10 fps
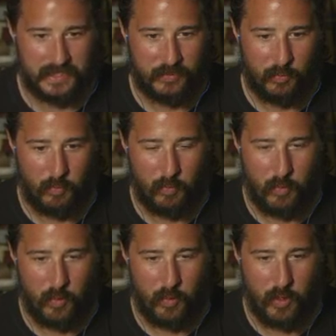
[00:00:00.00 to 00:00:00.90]

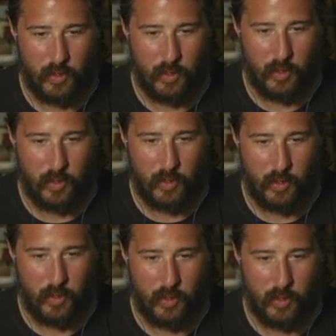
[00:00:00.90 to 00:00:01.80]
Whoa, that is
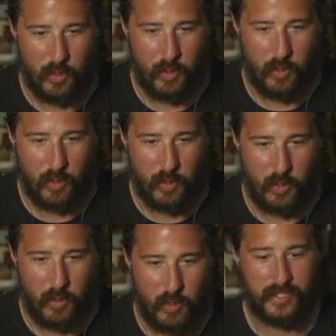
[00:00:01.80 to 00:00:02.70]
a, like
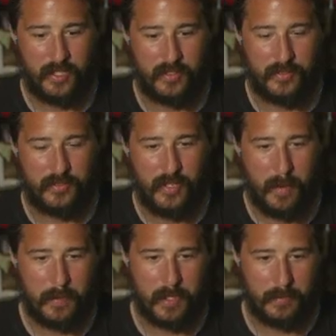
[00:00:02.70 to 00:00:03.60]
a
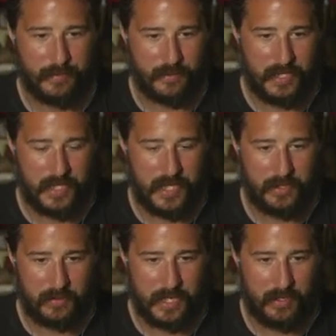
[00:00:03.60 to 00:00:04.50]
suburb of San Diego
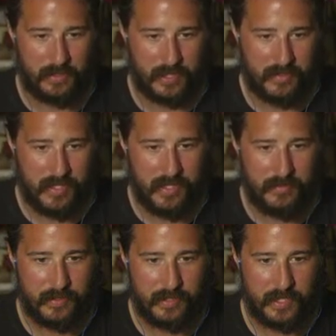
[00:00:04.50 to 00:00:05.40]
County. That's not
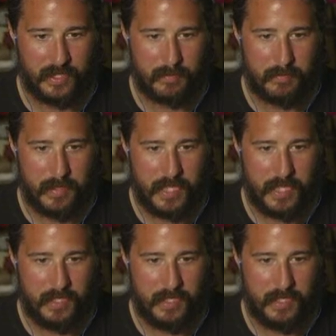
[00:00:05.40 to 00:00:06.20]
even like a main.